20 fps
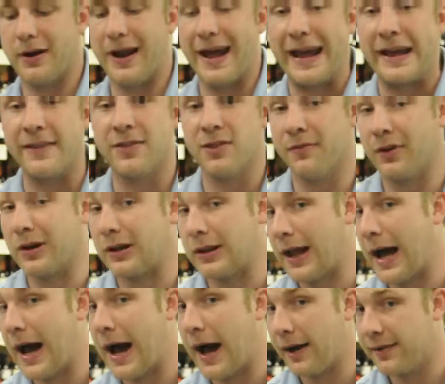eighth of a
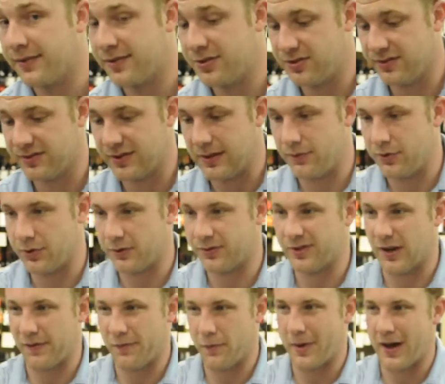glass, just giving
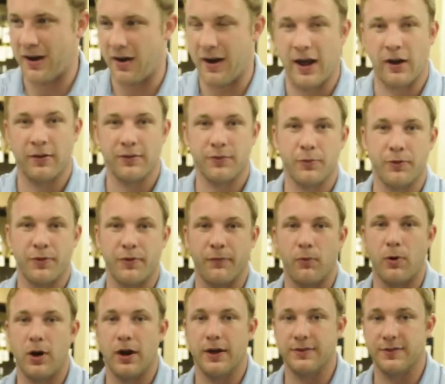yourself about an ounce worth of
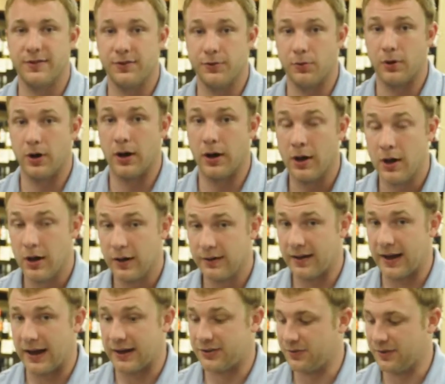wine to
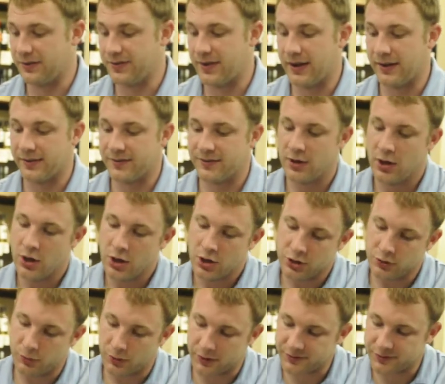actually taste.
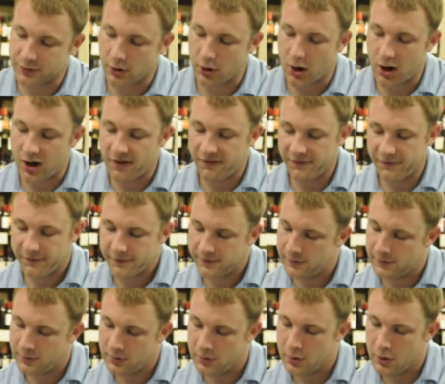You want to start off
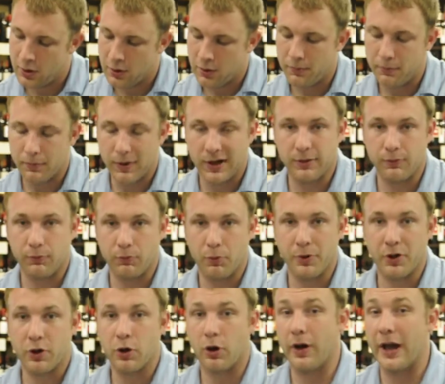by what
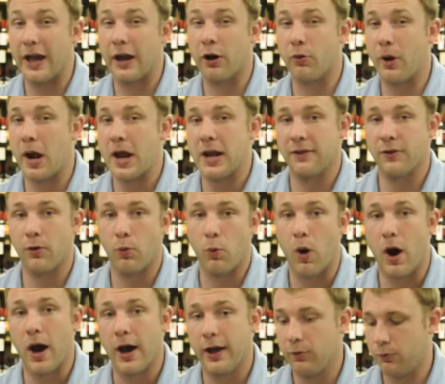we call aerating the
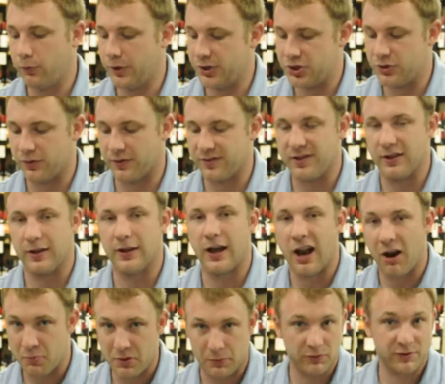wine, which you'll see a
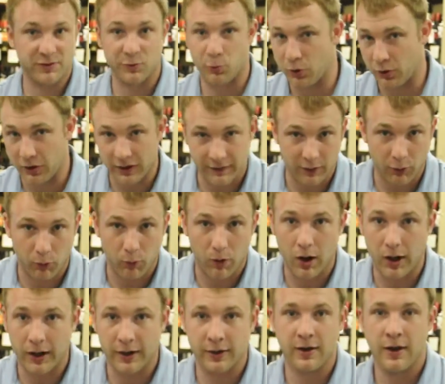lot of people swirling their
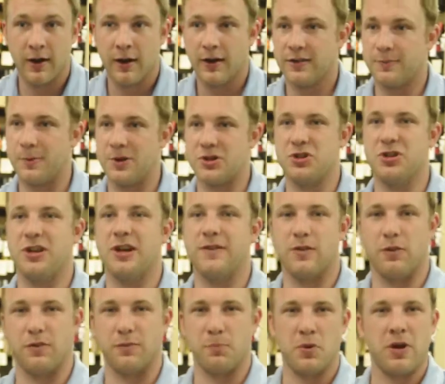wine, especially you get
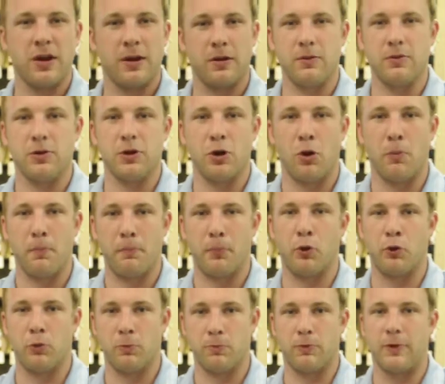those big,
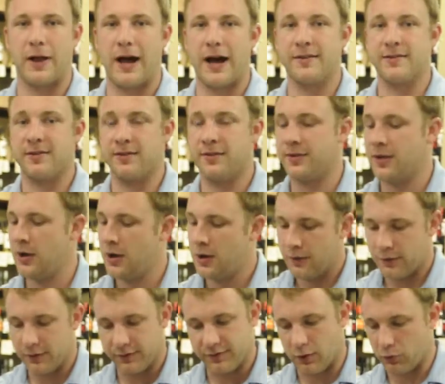bold glasses.
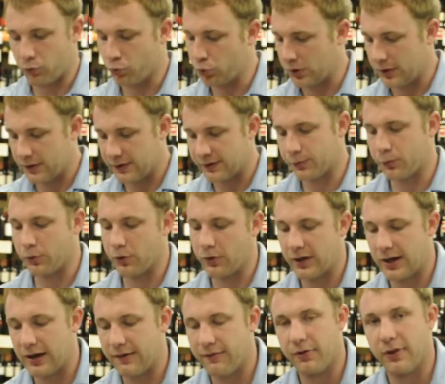They'll start really
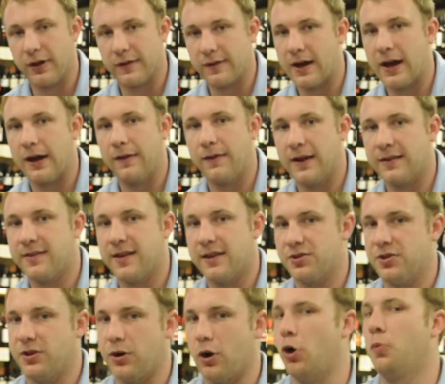swirling and everything like that, and that's
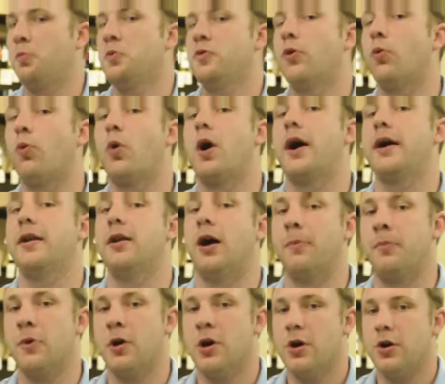actually to open the wine up.
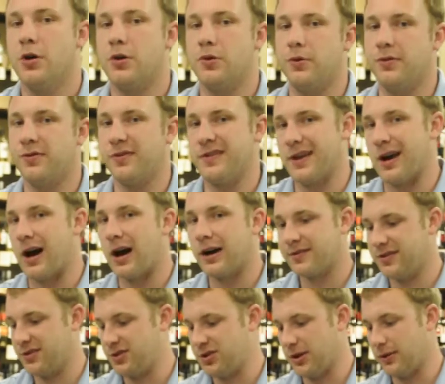Using the
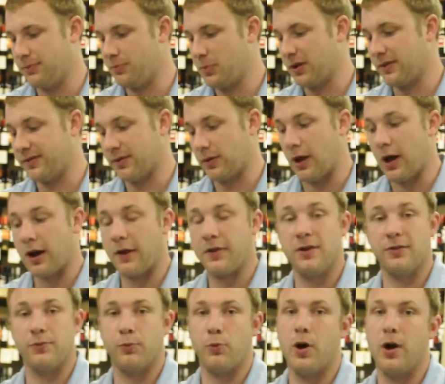oxygen, because a lot of
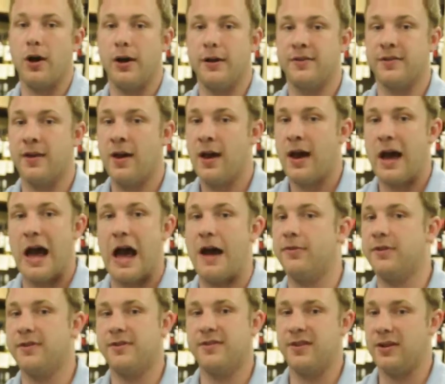these wines
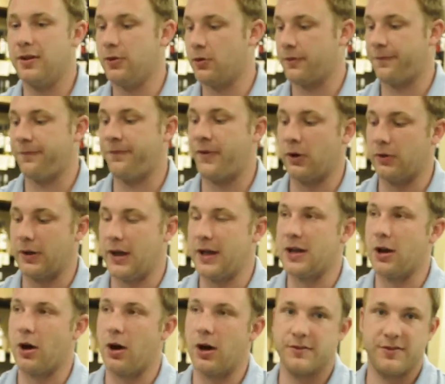haven't seen or felt
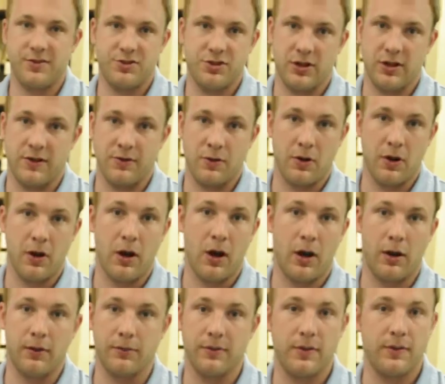any oxygen in their
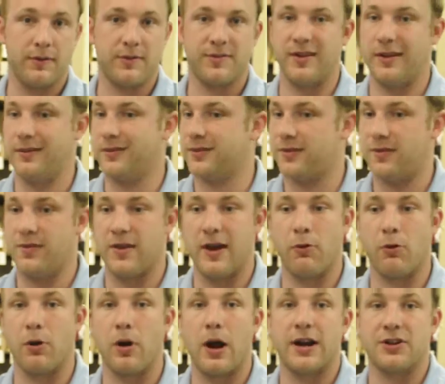since they
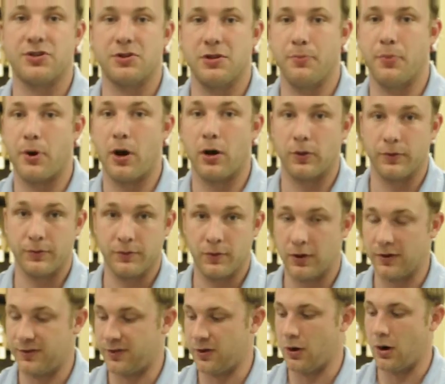were actually bottled,
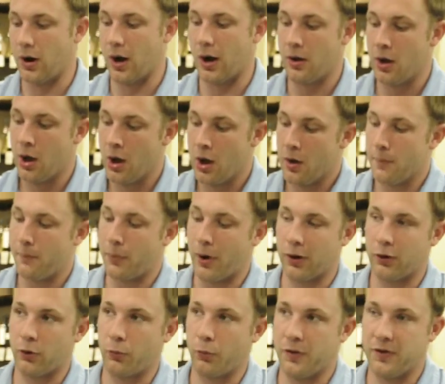because they're
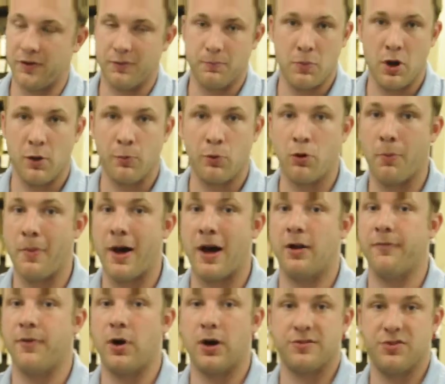bottled with as minimal amount
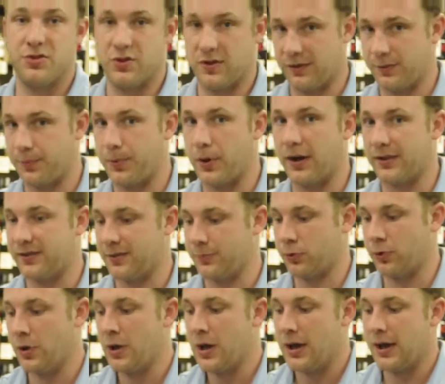of oxygen as possible
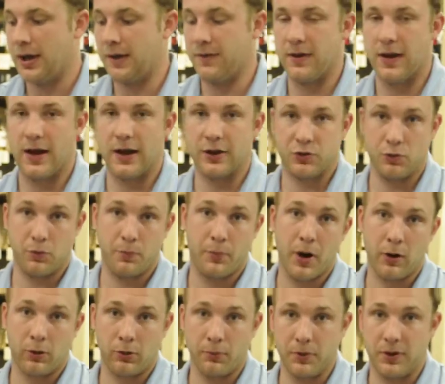in the actual
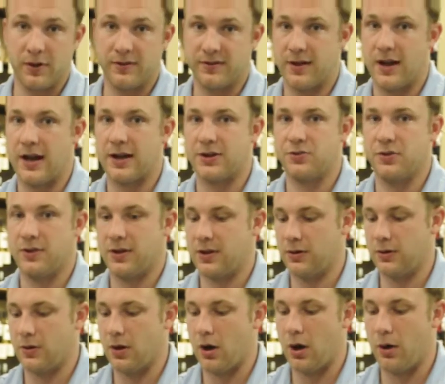bottle, because it actually can